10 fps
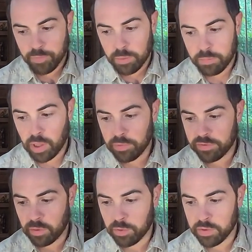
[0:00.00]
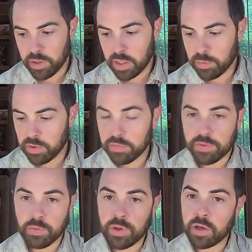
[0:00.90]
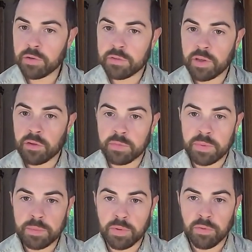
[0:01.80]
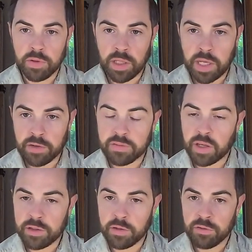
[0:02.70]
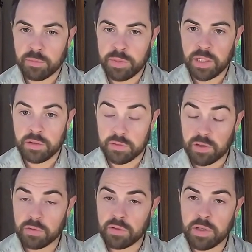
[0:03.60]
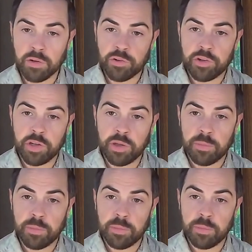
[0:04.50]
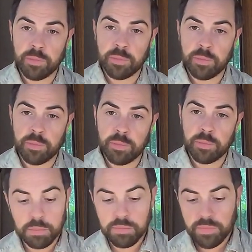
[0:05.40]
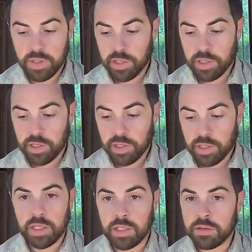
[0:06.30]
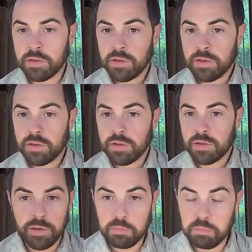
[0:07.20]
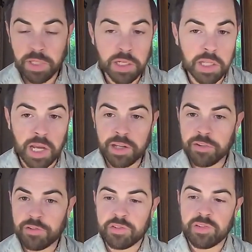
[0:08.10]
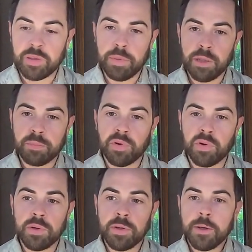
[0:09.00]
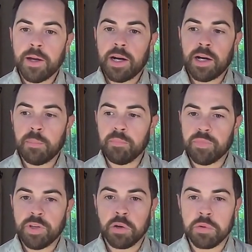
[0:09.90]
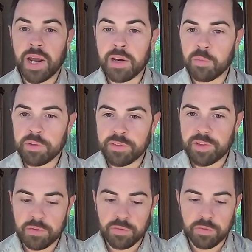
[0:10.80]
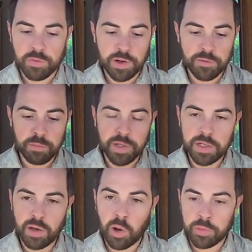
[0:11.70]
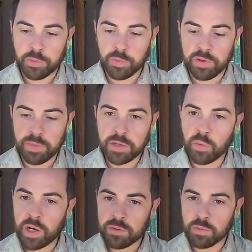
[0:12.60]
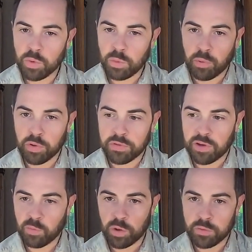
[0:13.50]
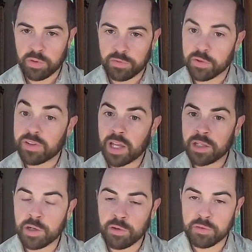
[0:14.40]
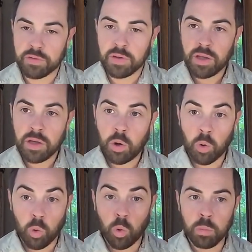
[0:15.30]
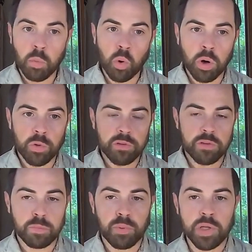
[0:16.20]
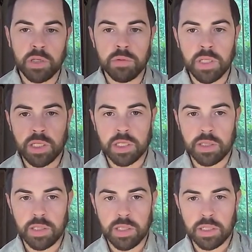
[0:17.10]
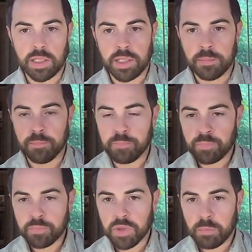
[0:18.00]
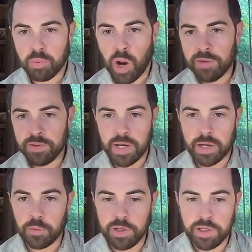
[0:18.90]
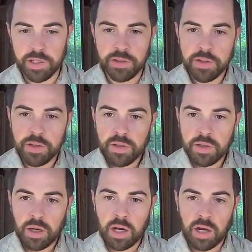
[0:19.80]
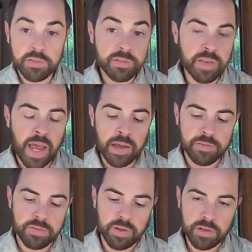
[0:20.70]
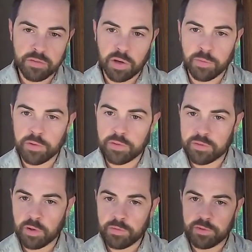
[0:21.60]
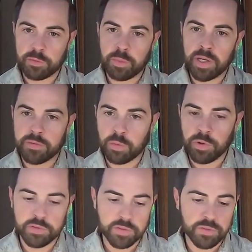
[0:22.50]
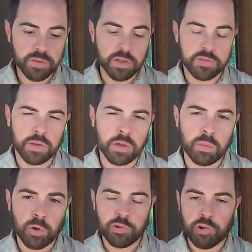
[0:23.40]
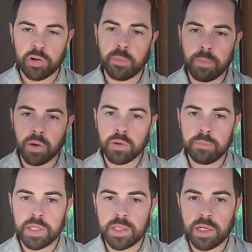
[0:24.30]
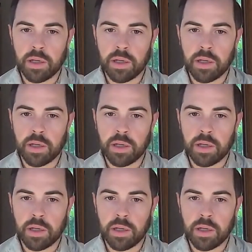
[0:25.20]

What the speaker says: probably somewhere in the neighborhood of 300 salespeople over the last 10 years of being in sales leadership, and exciting, meet a lot of interesting people. Not everyone stays forever, but all 3 of my direct reports I've worked with for 10 years or more, which is pretty unique in the private equity SaaS software as a service space, where it's a little more churn and burn. But